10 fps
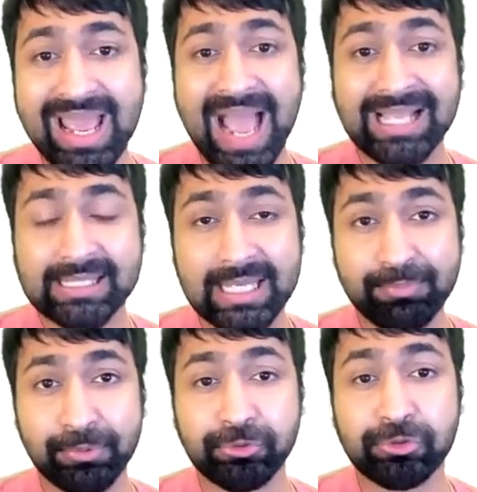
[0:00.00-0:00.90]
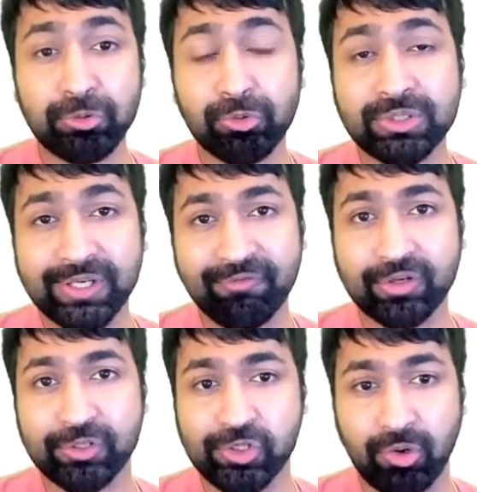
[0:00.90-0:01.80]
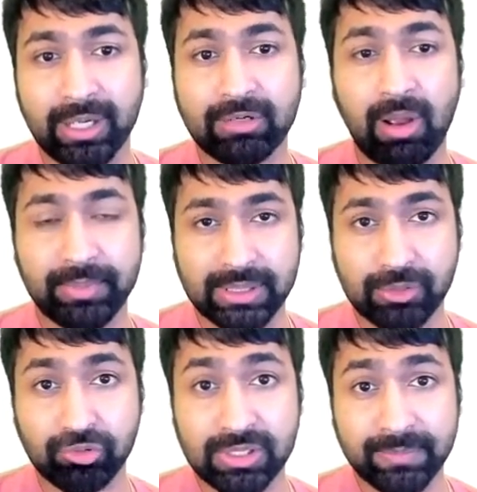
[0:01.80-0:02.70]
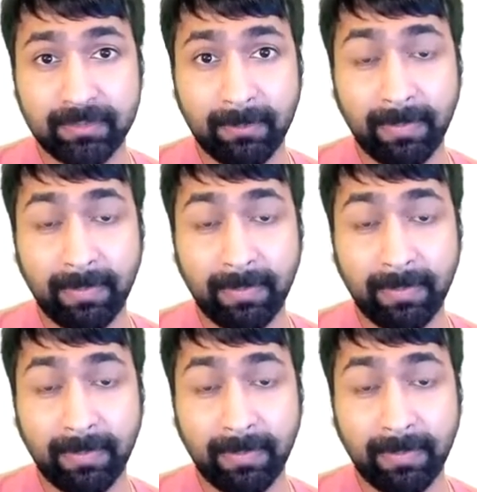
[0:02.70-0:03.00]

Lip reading: as input to two different join computations.